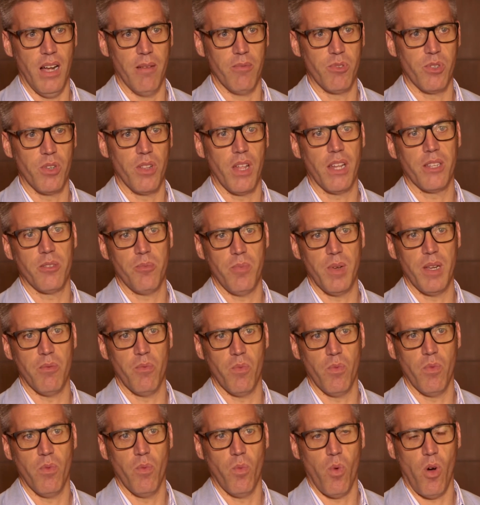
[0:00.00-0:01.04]
So that's
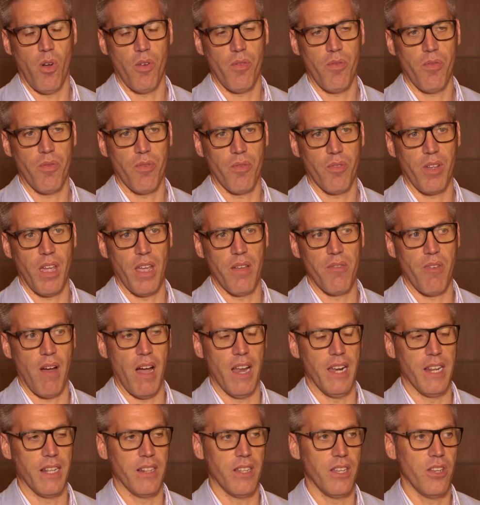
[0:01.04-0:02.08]
been one key
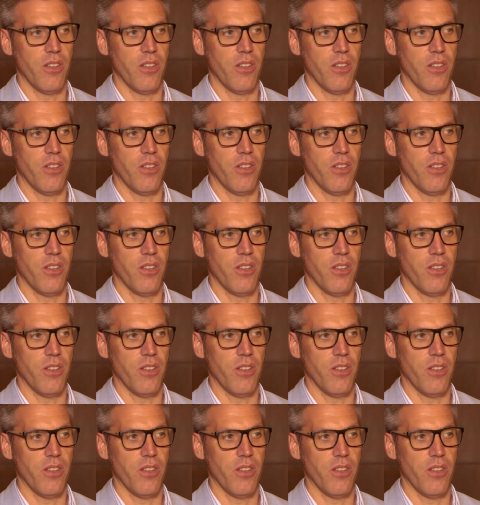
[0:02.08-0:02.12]
finding.